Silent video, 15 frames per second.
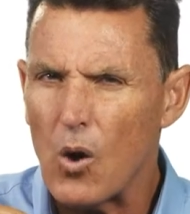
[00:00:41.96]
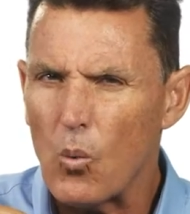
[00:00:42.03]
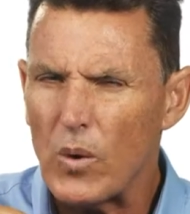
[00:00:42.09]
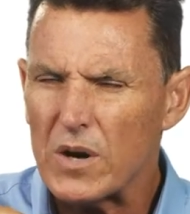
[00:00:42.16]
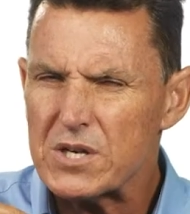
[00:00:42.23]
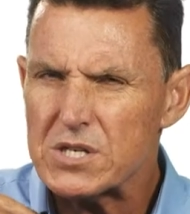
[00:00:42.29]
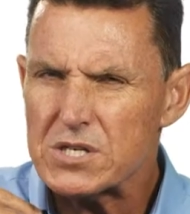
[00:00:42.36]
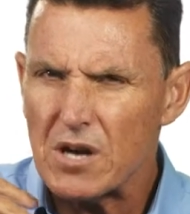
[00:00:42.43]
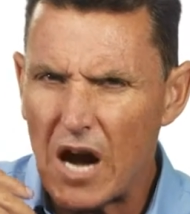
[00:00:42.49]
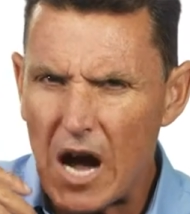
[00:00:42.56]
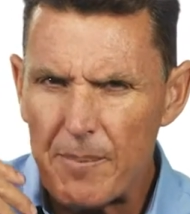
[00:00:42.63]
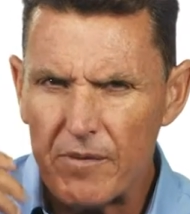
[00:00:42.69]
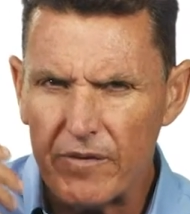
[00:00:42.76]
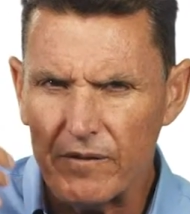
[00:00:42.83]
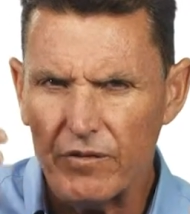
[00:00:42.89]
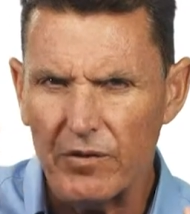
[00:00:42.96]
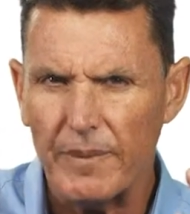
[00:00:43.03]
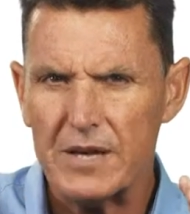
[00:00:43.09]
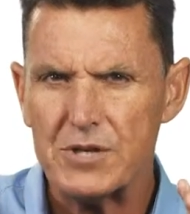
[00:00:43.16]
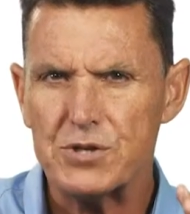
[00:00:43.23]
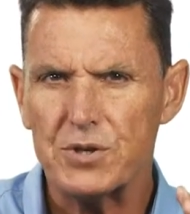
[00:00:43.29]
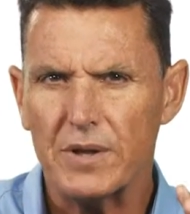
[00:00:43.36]
what type of
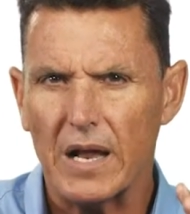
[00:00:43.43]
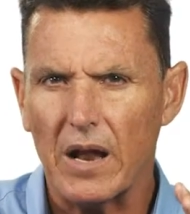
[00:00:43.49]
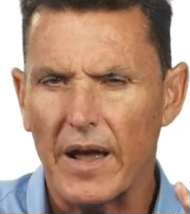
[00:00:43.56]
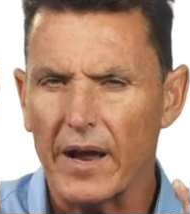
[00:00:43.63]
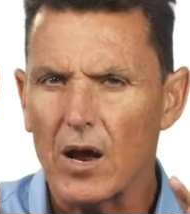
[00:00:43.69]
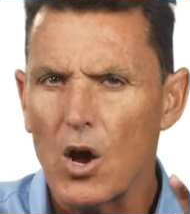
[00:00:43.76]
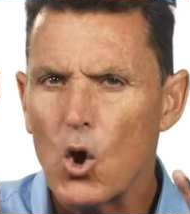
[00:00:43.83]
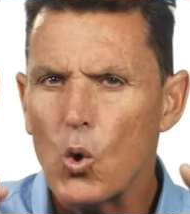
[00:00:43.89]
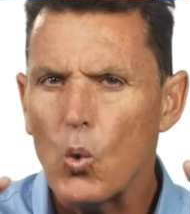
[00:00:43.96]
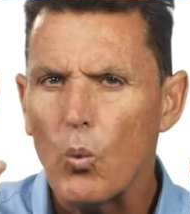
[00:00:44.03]
information do they like,